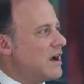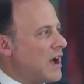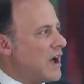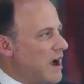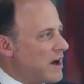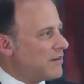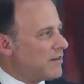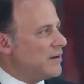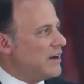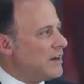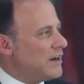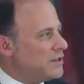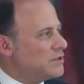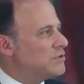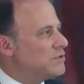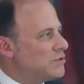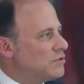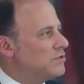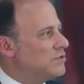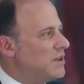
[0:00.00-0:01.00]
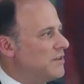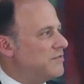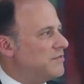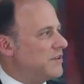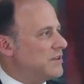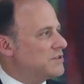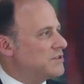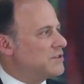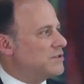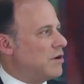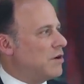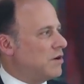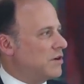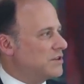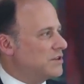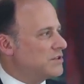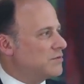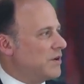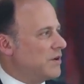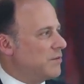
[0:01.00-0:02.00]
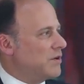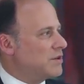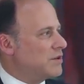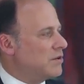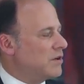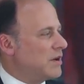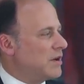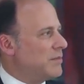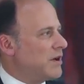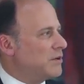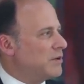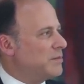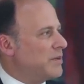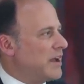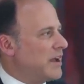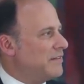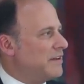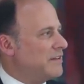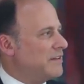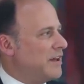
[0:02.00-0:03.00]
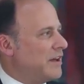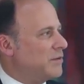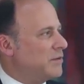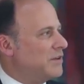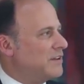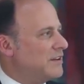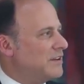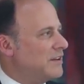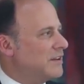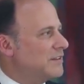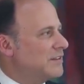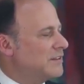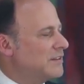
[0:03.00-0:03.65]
Are really two different stories when we talk about private equity?